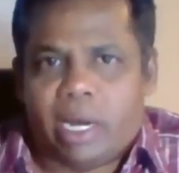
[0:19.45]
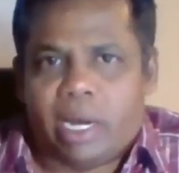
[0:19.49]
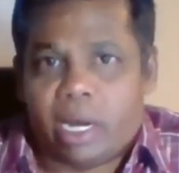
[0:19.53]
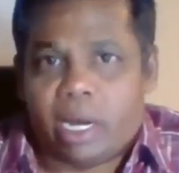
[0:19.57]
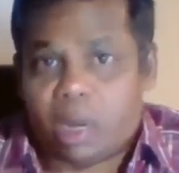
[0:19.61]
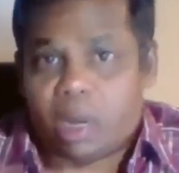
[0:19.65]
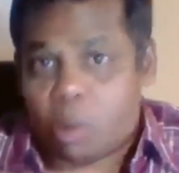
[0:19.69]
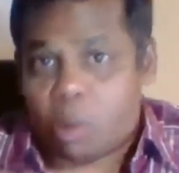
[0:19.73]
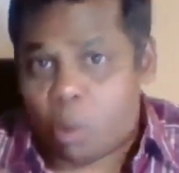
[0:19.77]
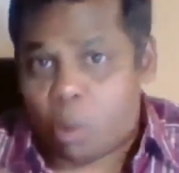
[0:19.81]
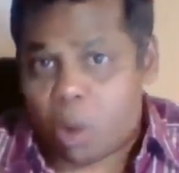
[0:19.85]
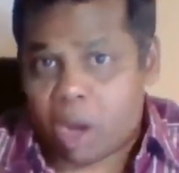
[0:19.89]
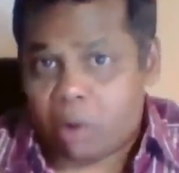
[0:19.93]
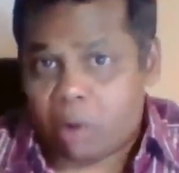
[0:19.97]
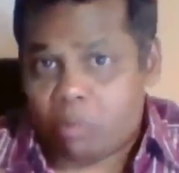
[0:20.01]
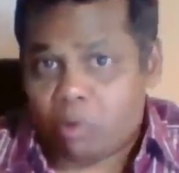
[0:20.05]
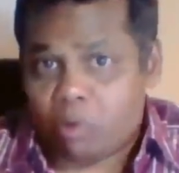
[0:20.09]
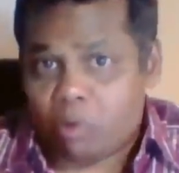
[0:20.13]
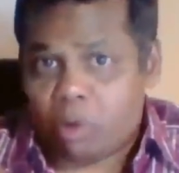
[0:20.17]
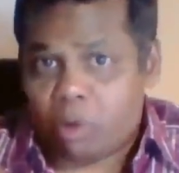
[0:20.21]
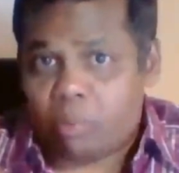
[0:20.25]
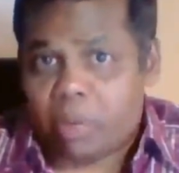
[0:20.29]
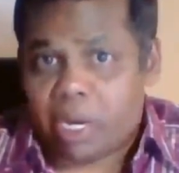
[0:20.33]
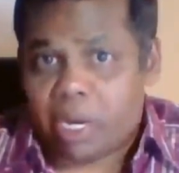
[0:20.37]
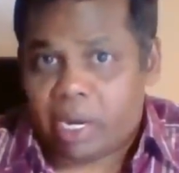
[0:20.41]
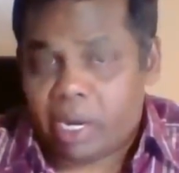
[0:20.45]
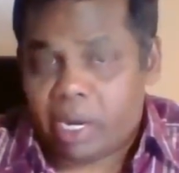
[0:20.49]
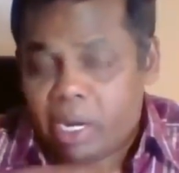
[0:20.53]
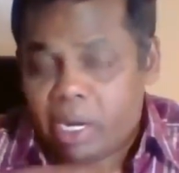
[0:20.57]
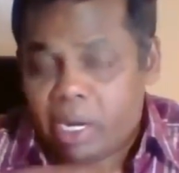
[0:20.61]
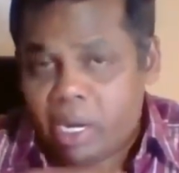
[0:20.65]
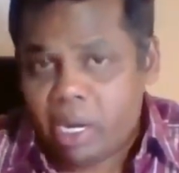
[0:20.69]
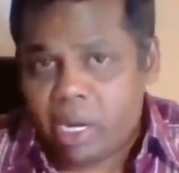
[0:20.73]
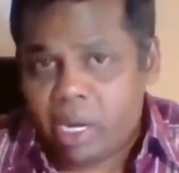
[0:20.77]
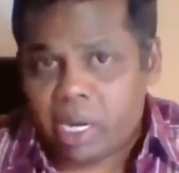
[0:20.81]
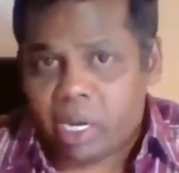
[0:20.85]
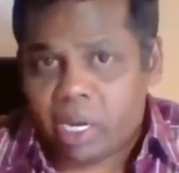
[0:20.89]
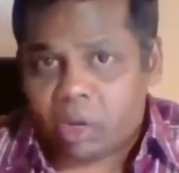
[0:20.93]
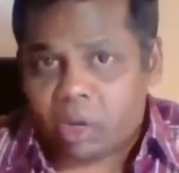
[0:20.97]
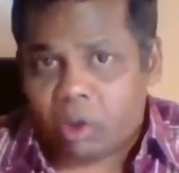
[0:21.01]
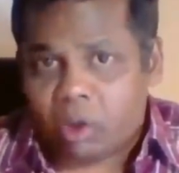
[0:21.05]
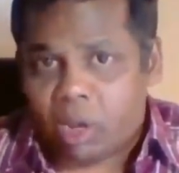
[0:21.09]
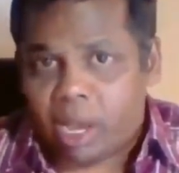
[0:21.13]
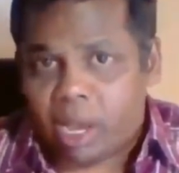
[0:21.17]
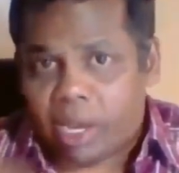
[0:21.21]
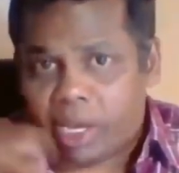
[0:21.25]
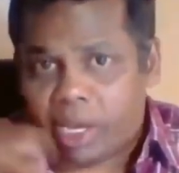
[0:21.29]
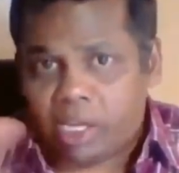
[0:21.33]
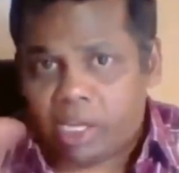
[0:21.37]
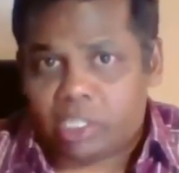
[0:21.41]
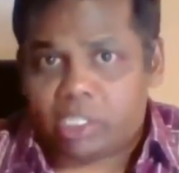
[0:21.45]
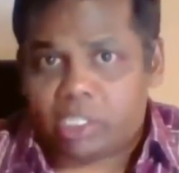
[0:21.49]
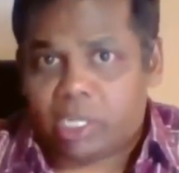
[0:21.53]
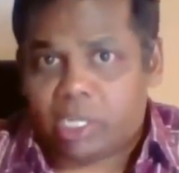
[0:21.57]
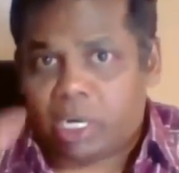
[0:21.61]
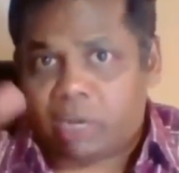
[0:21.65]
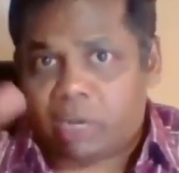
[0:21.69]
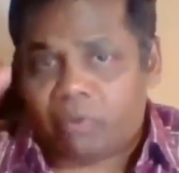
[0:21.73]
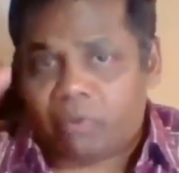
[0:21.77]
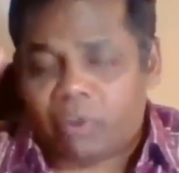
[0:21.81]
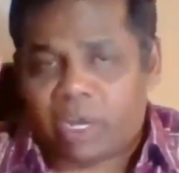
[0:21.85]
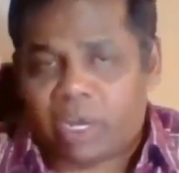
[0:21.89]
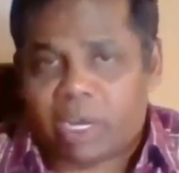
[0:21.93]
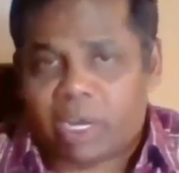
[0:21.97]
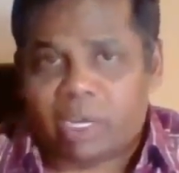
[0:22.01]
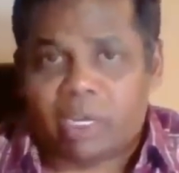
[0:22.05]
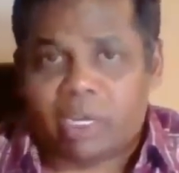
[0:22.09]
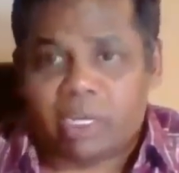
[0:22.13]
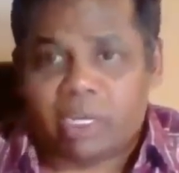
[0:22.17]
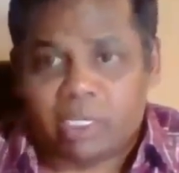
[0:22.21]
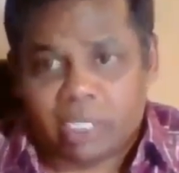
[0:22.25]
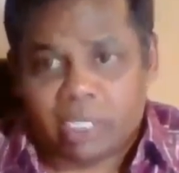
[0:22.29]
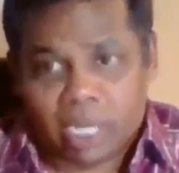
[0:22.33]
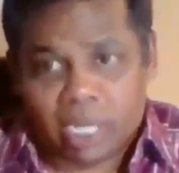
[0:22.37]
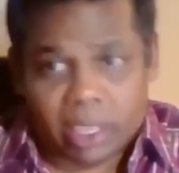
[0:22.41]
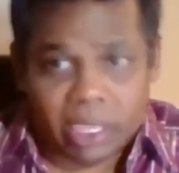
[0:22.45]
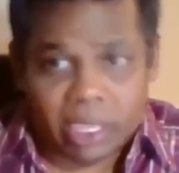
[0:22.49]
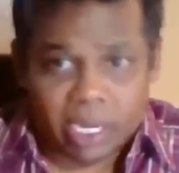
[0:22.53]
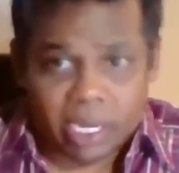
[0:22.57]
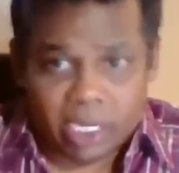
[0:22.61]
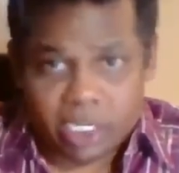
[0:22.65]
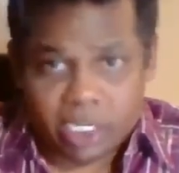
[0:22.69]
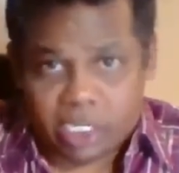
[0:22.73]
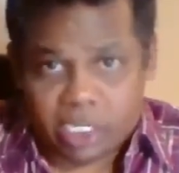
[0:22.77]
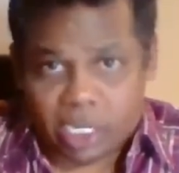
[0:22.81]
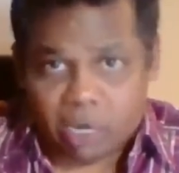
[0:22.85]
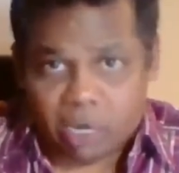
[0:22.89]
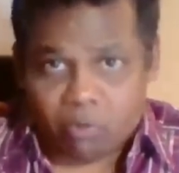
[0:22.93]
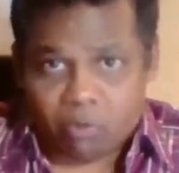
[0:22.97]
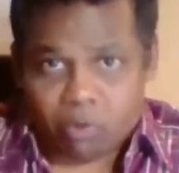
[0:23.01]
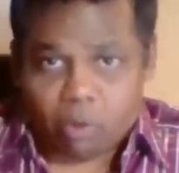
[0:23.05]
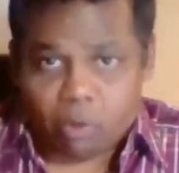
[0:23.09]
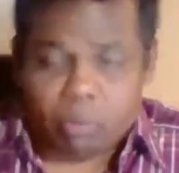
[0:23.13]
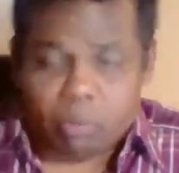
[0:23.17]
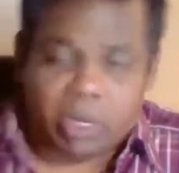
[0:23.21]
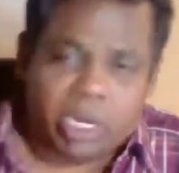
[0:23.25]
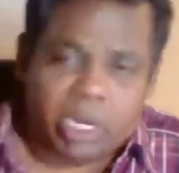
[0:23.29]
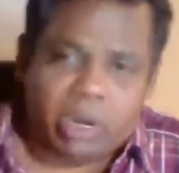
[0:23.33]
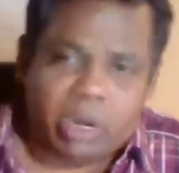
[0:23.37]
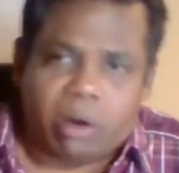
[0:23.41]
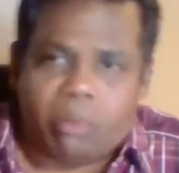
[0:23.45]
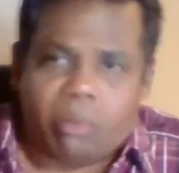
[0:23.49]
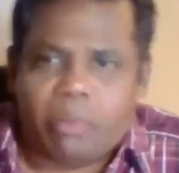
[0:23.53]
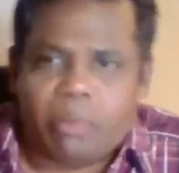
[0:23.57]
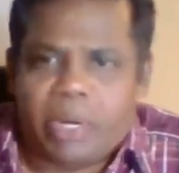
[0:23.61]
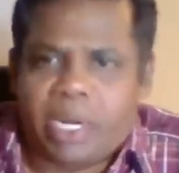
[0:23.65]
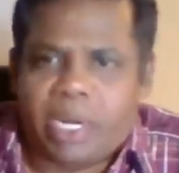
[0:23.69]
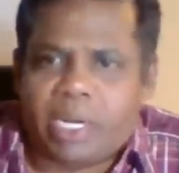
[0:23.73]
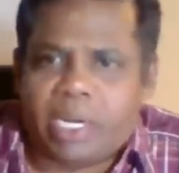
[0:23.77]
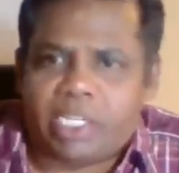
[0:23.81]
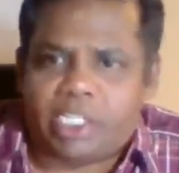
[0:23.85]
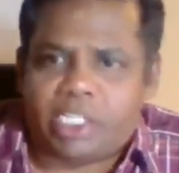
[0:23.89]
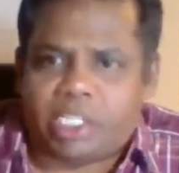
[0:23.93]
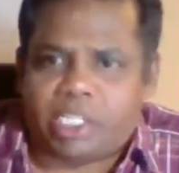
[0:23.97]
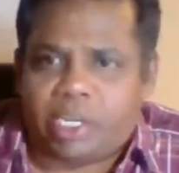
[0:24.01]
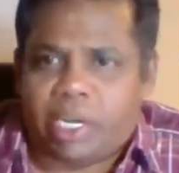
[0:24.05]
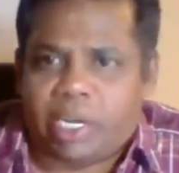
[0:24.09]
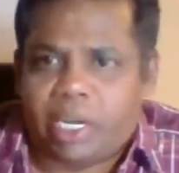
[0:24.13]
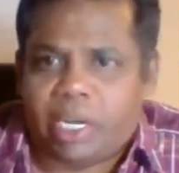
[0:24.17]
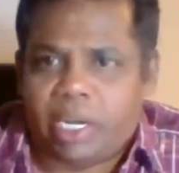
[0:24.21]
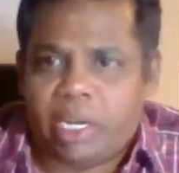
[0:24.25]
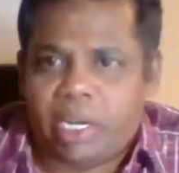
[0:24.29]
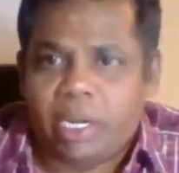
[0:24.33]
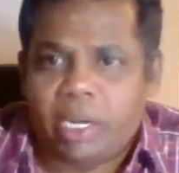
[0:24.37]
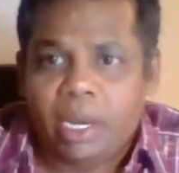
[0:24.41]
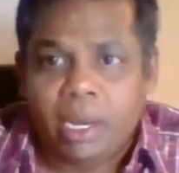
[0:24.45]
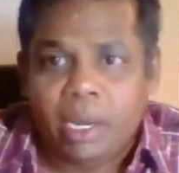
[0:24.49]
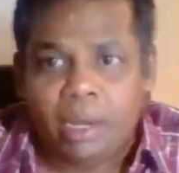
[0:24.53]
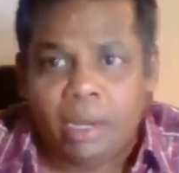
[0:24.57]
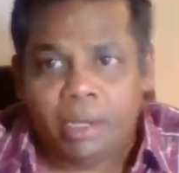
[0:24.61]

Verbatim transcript: Uh, one would be, you know, like your certificates, and then ten would be your PhD.